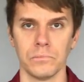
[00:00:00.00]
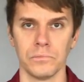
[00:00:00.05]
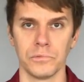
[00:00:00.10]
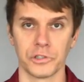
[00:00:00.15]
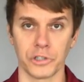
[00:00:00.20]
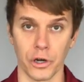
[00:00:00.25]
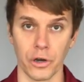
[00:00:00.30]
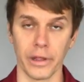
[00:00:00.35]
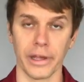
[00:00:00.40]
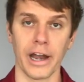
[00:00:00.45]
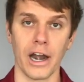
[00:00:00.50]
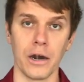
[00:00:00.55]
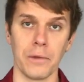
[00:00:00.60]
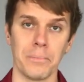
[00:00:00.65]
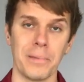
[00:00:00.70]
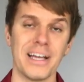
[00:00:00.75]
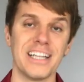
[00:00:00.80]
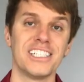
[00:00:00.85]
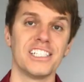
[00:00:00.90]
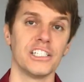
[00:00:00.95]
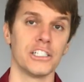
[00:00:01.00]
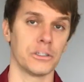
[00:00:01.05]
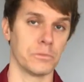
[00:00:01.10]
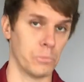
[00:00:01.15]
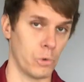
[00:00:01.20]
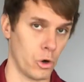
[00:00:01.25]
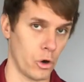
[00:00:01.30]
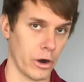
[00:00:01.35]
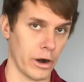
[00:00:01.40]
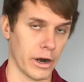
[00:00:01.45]
Sterling iron pitches
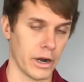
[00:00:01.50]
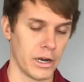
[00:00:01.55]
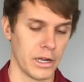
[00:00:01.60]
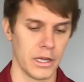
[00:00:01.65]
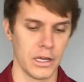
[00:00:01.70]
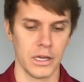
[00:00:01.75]
more.